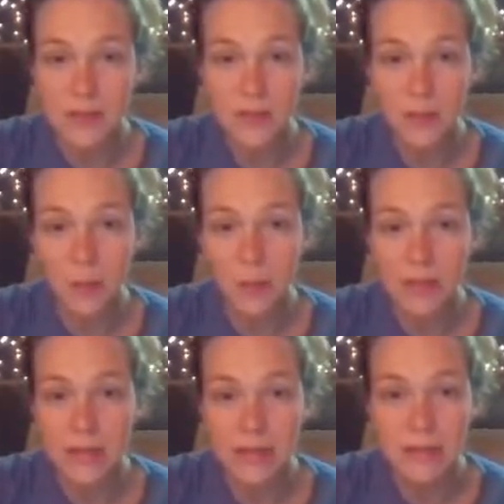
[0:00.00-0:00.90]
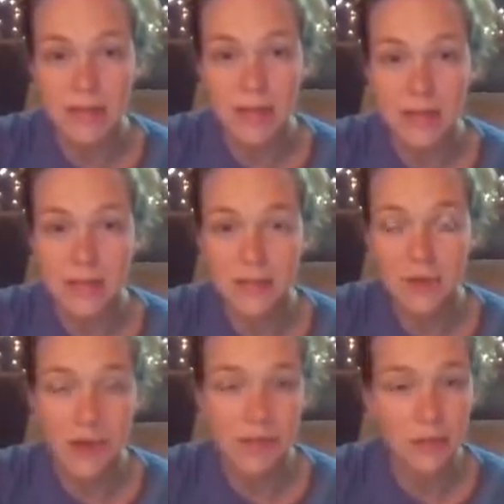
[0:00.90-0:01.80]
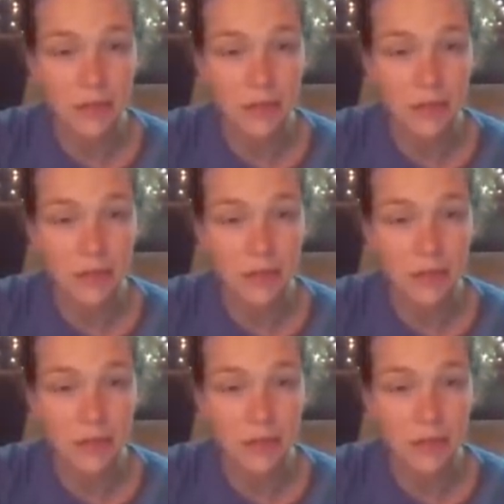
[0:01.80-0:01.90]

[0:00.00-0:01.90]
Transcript: It's super easy, tastes great,